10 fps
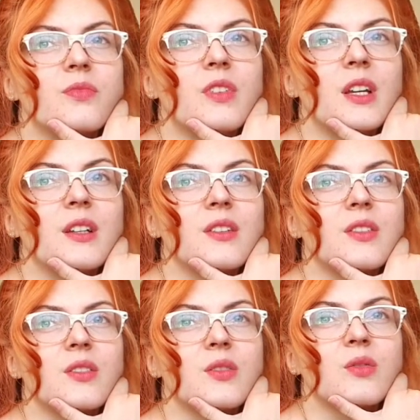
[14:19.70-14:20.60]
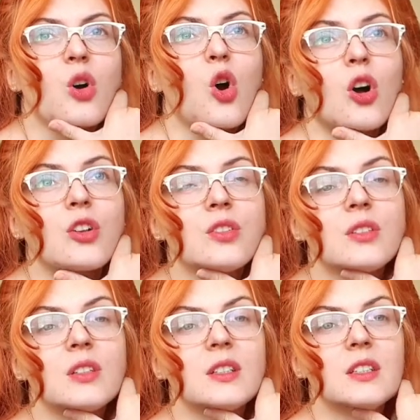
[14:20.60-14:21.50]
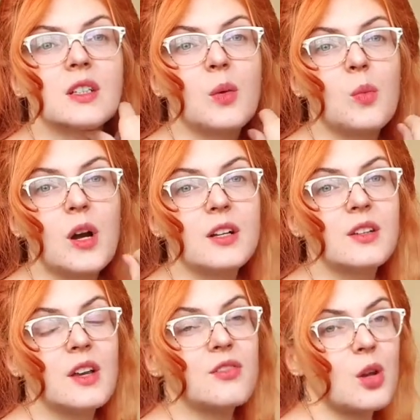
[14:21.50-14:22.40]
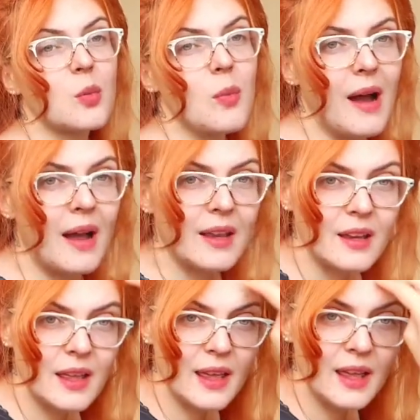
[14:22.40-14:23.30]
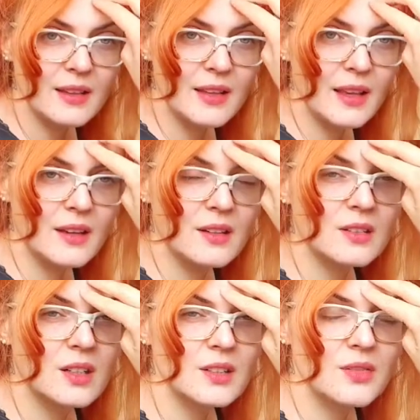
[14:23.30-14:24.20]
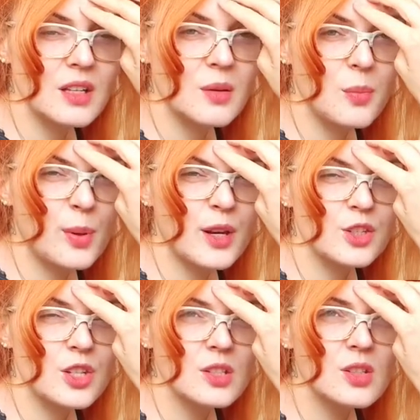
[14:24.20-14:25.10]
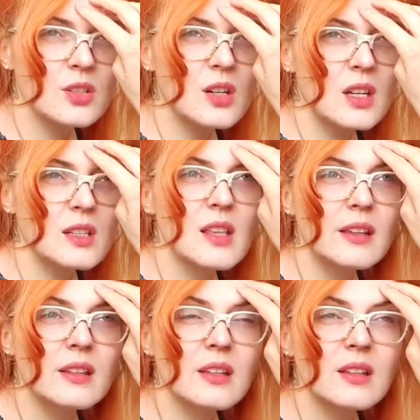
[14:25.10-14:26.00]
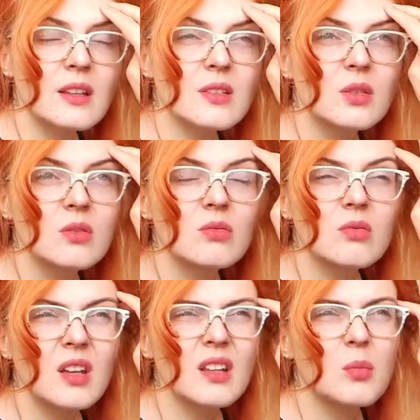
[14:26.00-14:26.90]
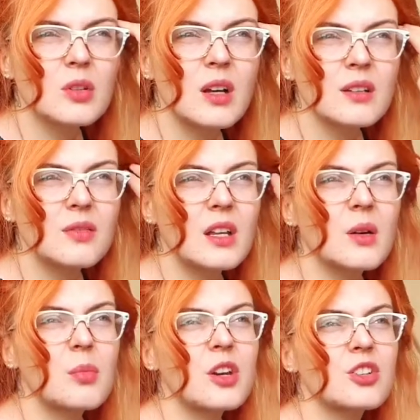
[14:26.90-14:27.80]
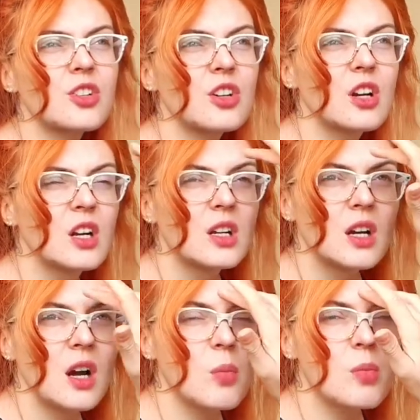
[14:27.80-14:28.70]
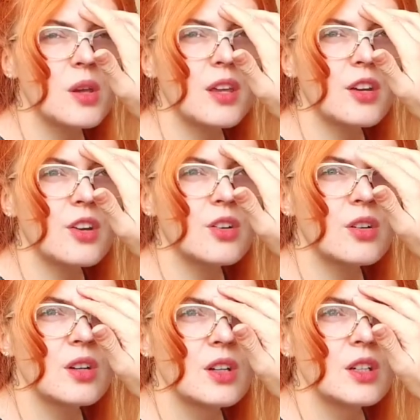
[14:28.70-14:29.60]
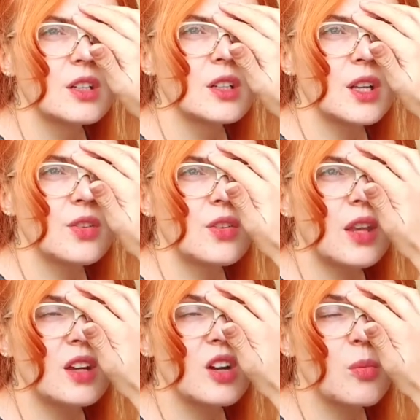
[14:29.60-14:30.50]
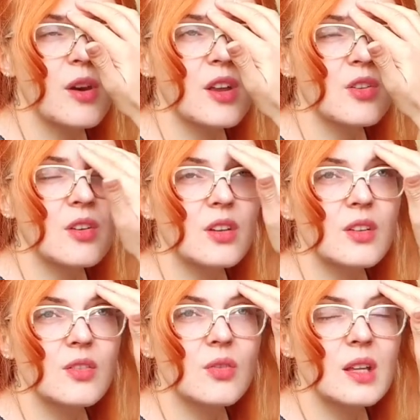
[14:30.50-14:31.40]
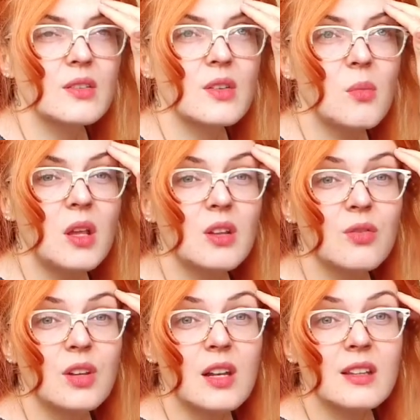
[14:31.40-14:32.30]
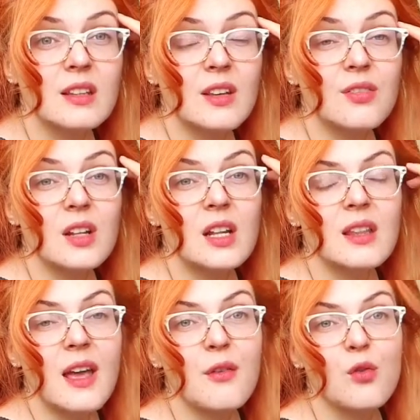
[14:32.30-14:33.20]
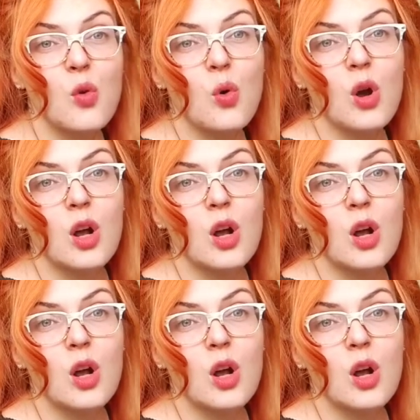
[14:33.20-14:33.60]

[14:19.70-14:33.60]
things on, but I think my headache, kind of like a pressure, it's not really that intense headache, but kind of like a pressure up here is taking priority. So that's the main feeling that I feel, and therefore